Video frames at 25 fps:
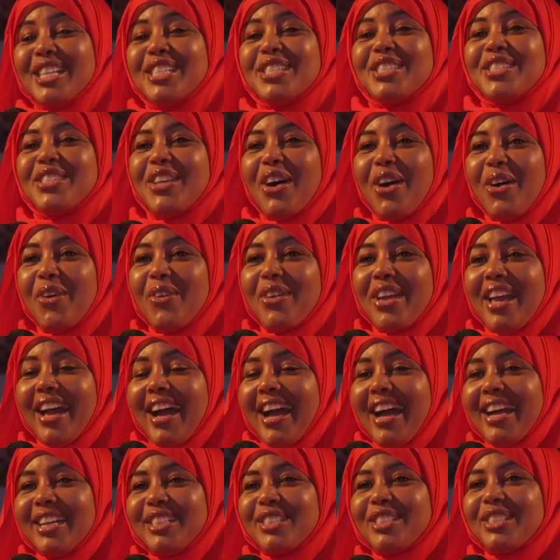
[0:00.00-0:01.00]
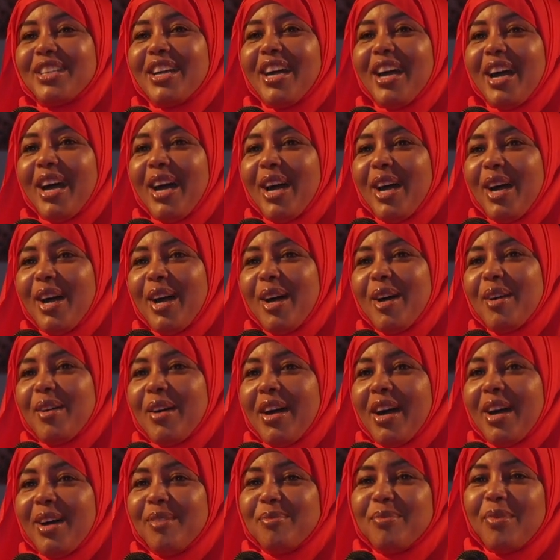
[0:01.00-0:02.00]
So yeah, it's
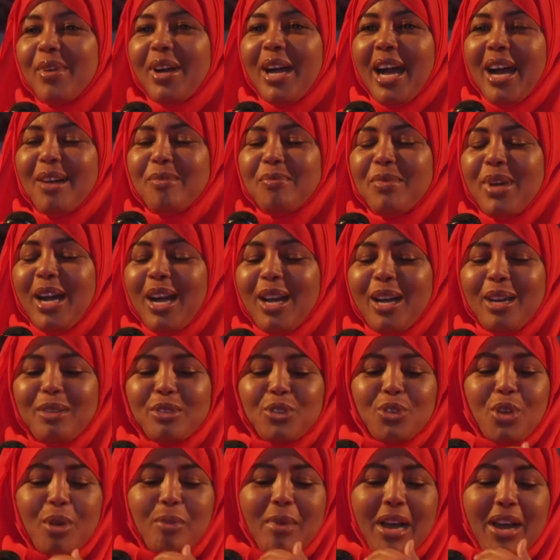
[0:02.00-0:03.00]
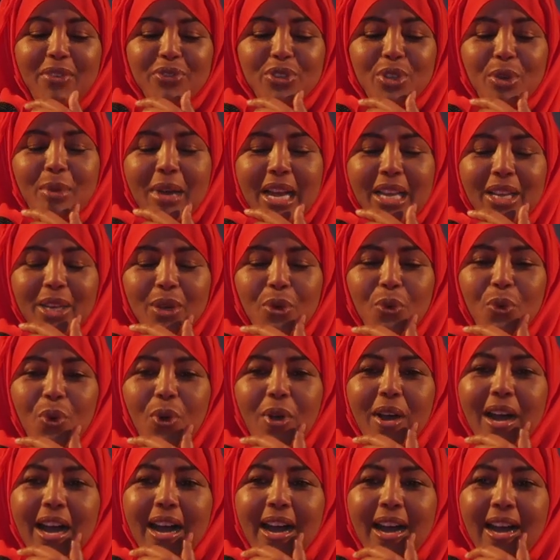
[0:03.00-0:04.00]
Afsawali
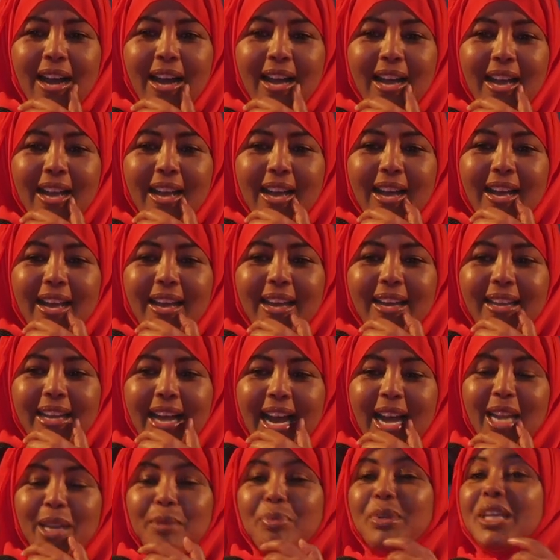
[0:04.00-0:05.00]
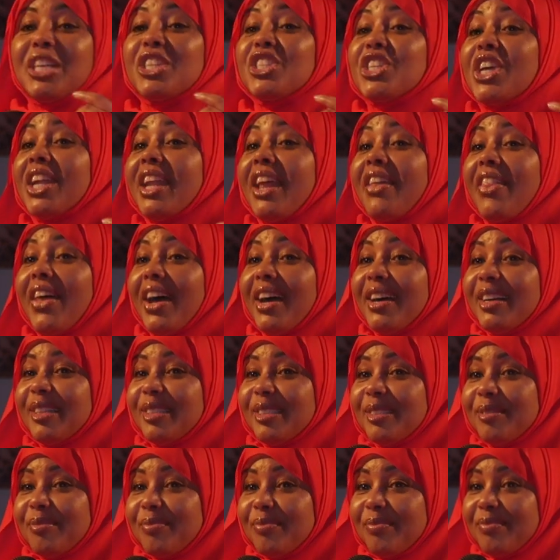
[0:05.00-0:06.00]
Nawuhuha and Anab Kichanada.
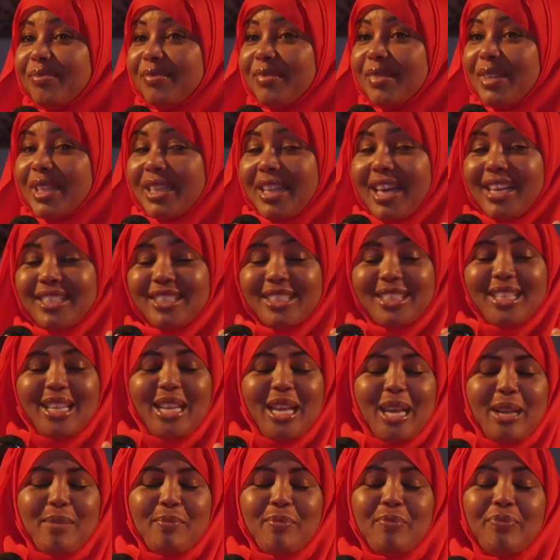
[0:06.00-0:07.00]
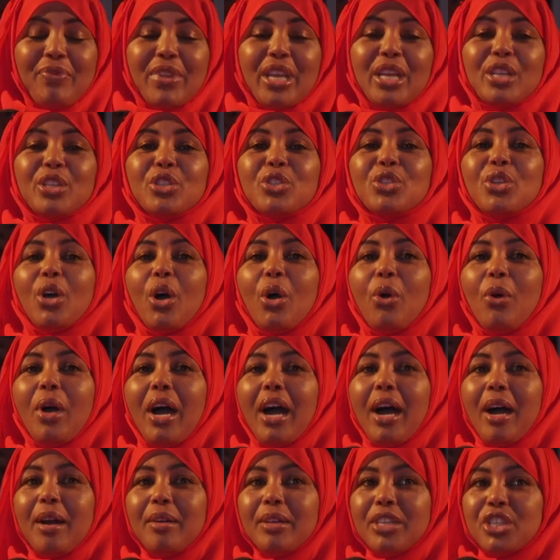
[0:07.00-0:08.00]
That's the name. So,
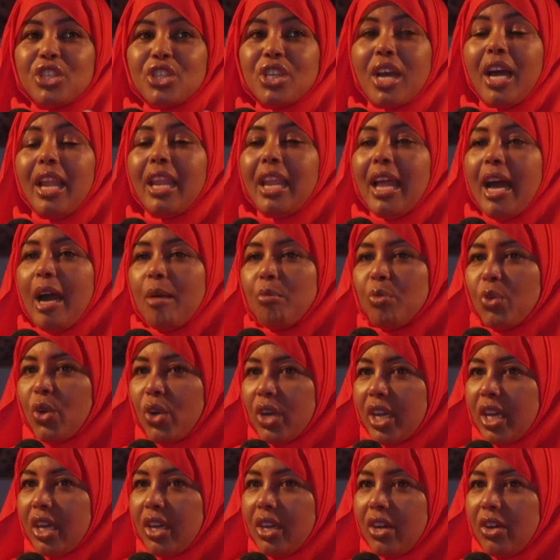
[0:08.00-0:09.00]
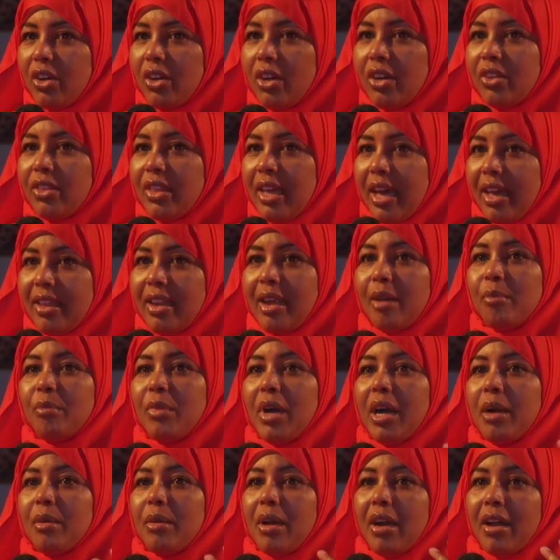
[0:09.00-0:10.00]
inshallah, I'm working on that.
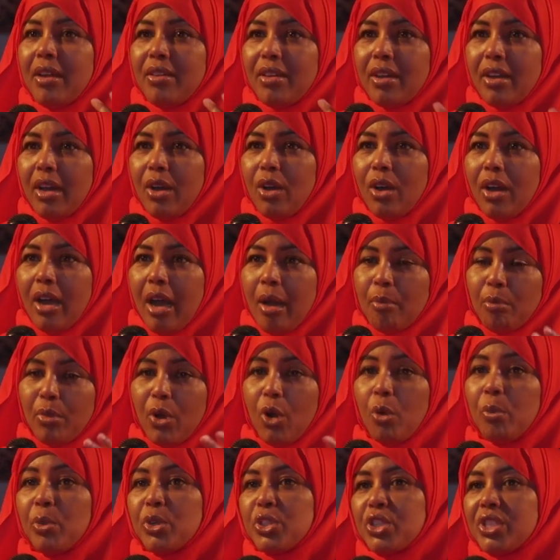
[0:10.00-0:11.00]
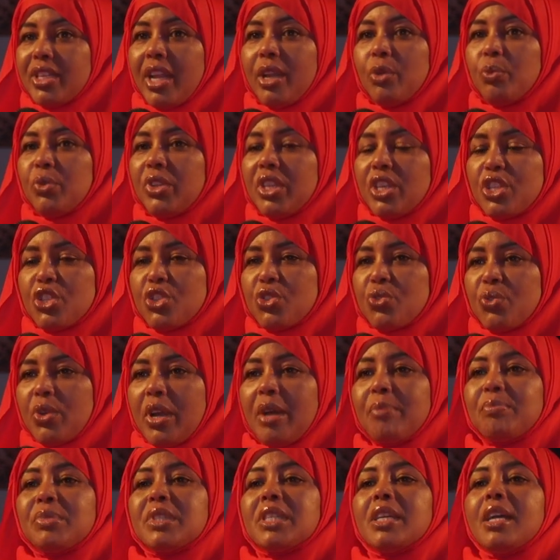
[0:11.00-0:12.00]
I'm almost done with the
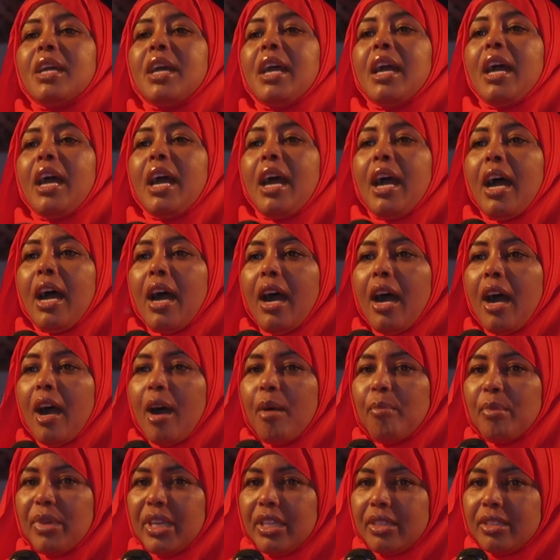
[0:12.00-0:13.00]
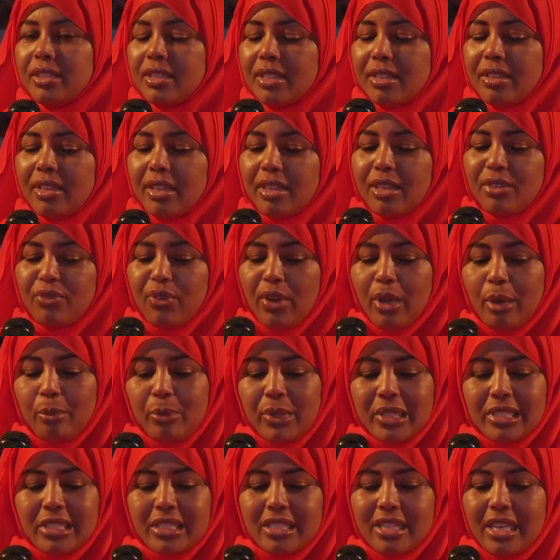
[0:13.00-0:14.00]
script. It's in the
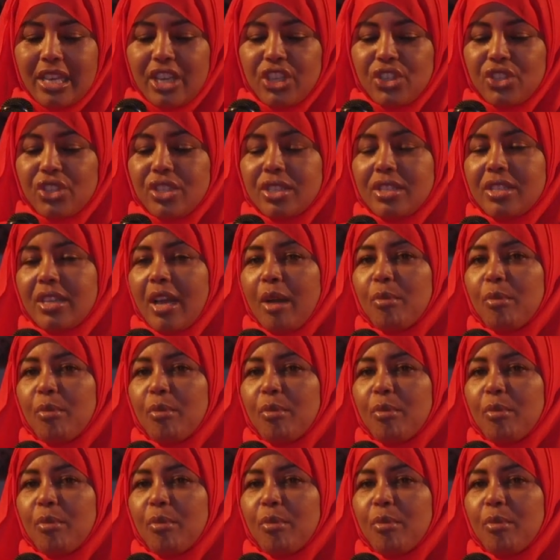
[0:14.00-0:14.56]
developing stages.